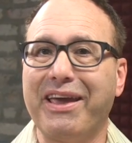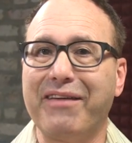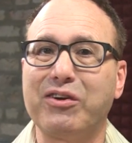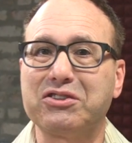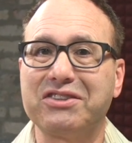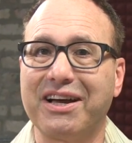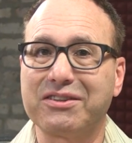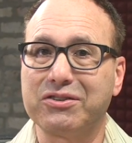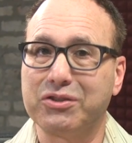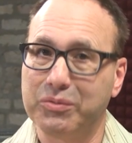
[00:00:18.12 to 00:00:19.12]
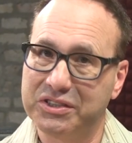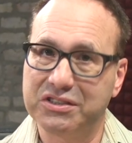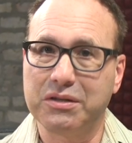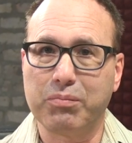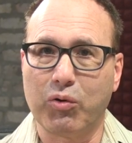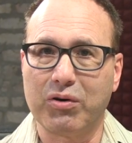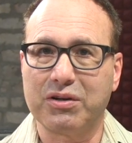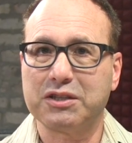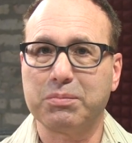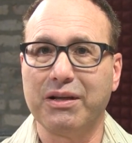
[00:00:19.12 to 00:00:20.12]
behaviorist Dr. Theresa DePorter
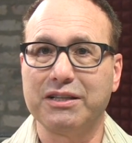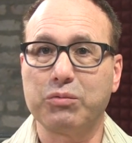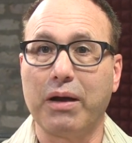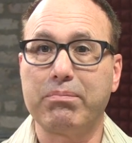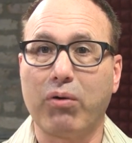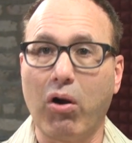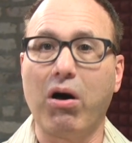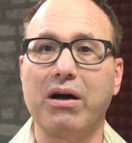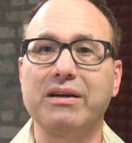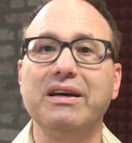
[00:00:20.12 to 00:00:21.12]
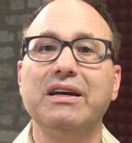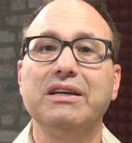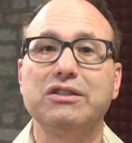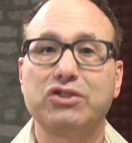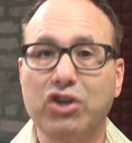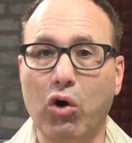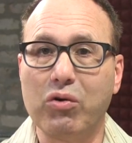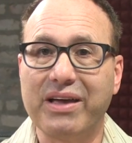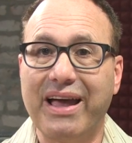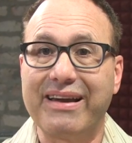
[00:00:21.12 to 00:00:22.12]
explains why prong,
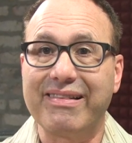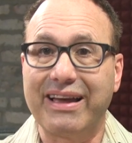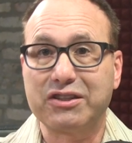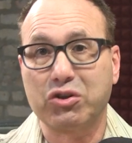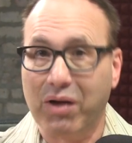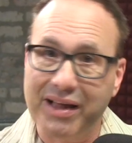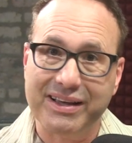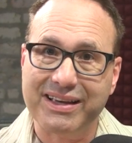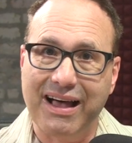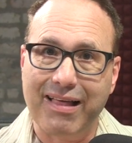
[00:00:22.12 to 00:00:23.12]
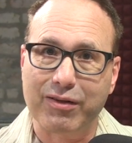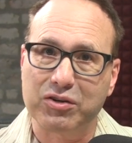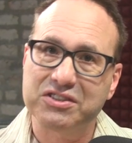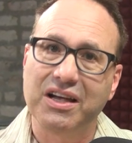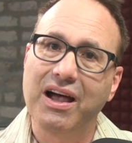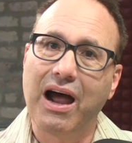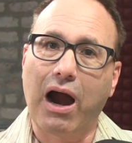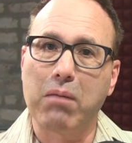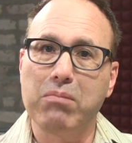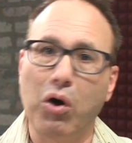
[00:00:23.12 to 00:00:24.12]
choke, and electronic collars
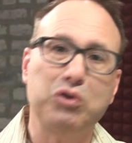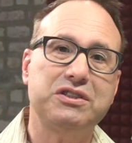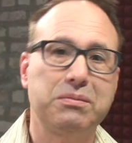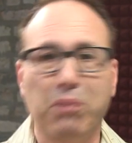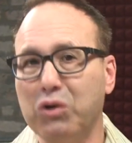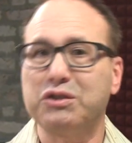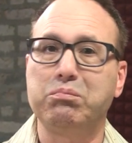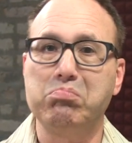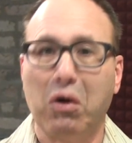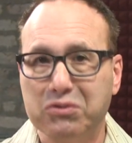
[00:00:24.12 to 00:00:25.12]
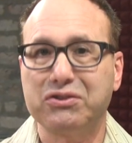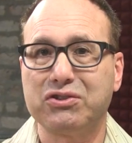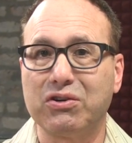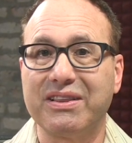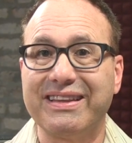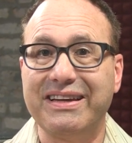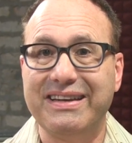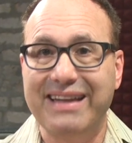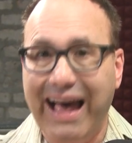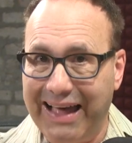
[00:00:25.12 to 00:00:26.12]
are most certainly
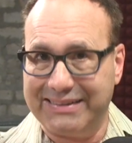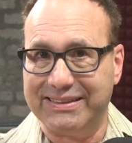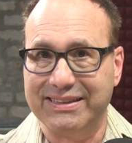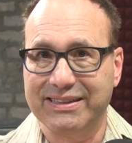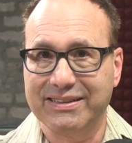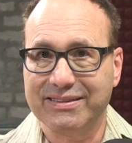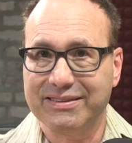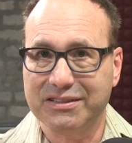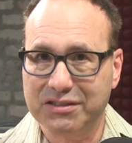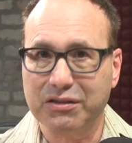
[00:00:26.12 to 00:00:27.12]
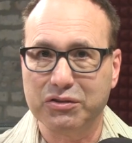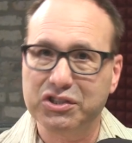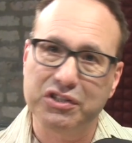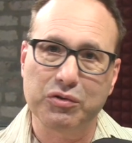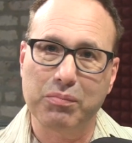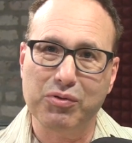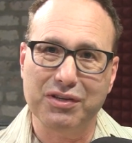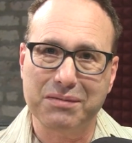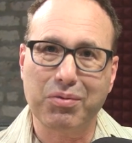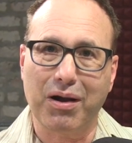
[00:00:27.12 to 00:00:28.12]
not the solution to a
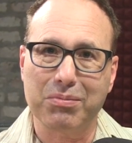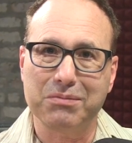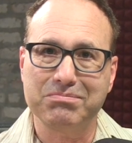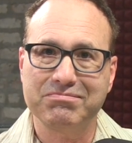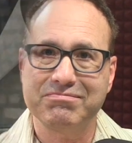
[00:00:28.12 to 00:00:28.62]
pulling problem.